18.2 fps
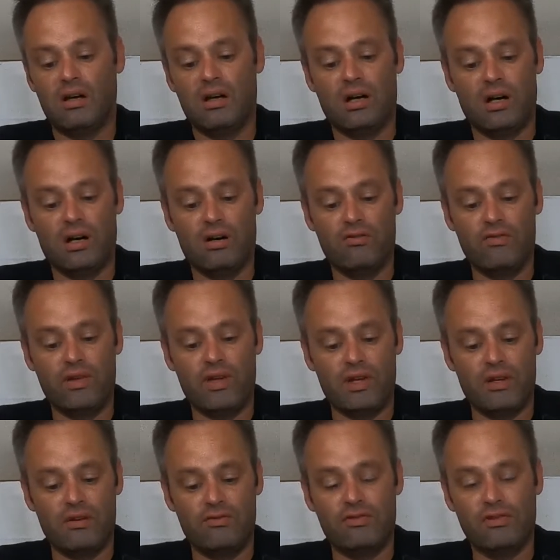of
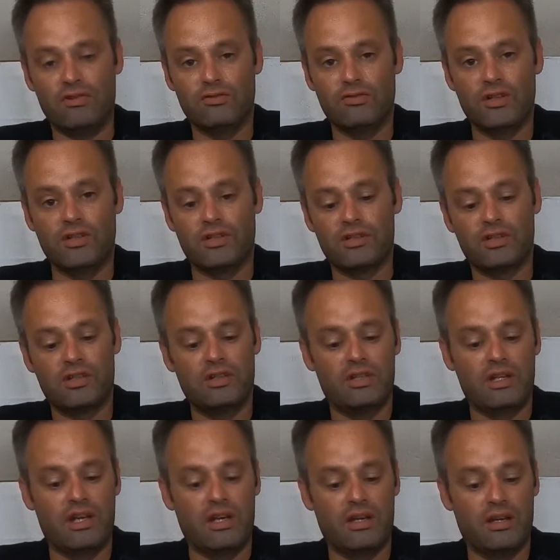a full
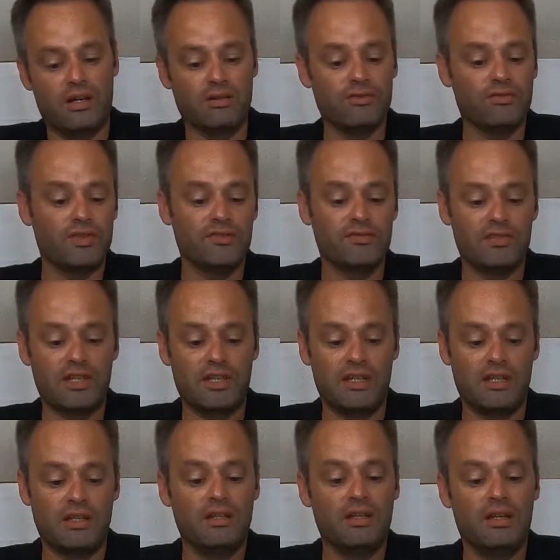functioning
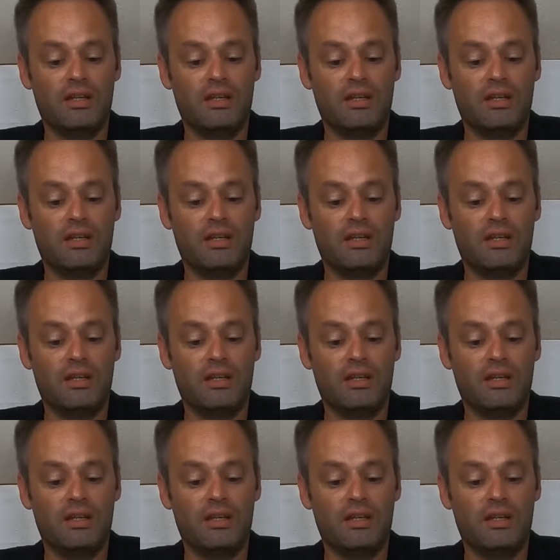AR-15.